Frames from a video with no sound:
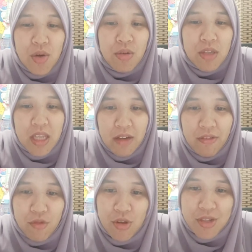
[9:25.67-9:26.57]
Okay,
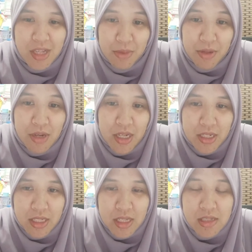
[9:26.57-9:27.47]
of course, Amira
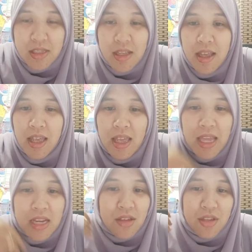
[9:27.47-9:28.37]
Hanis,
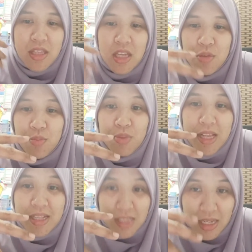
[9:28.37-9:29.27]
anything that you
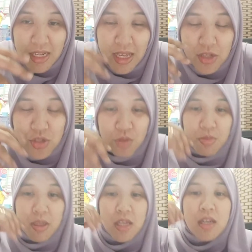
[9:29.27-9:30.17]
place in has to
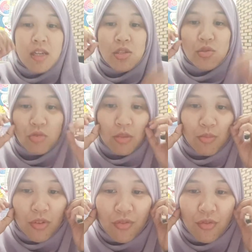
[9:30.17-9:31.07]
be
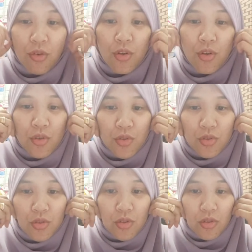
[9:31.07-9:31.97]
suitable for
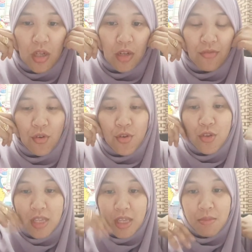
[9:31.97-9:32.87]

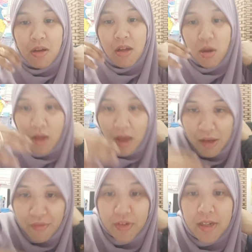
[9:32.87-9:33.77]
your email.
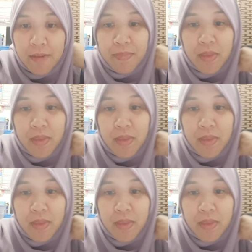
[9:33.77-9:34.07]
However,